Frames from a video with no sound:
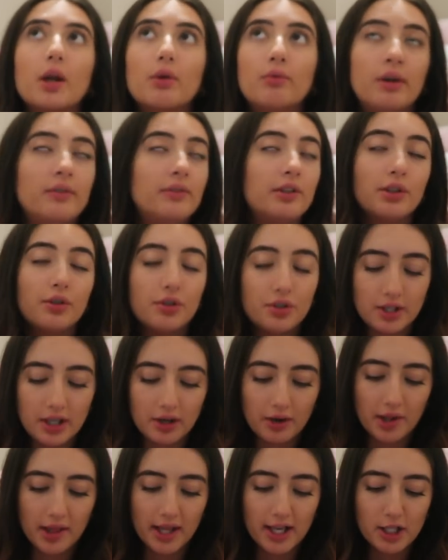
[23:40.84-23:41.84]

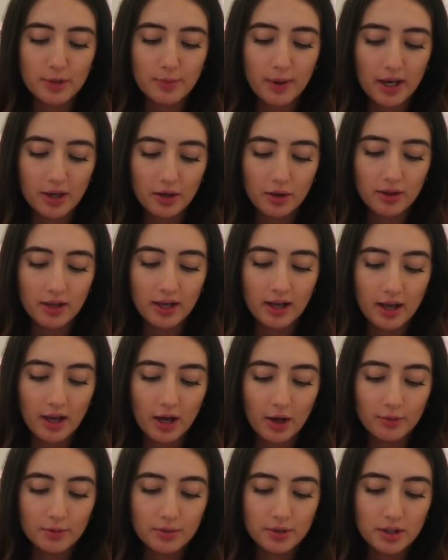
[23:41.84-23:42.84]
revolutionary things, but I know that it
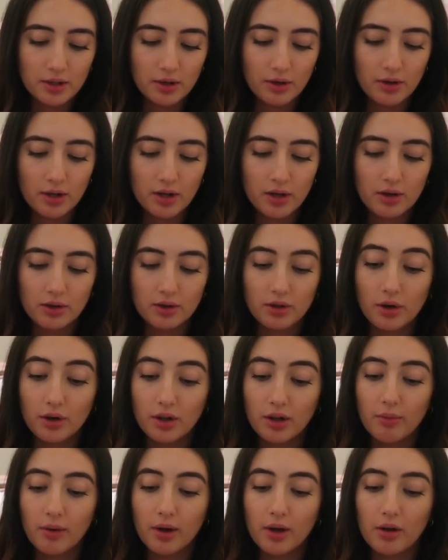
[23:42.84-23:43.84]
helps to know that you're not the
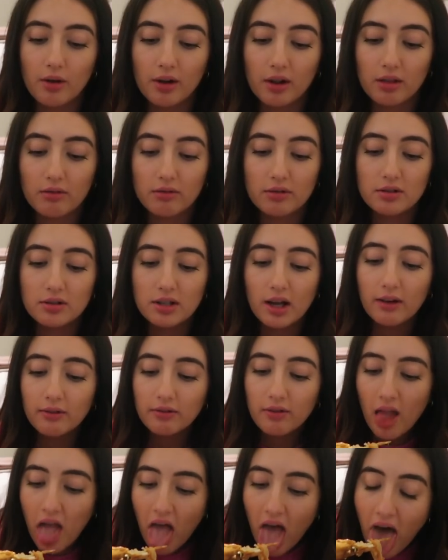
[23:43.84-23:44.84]
only one going through stuff.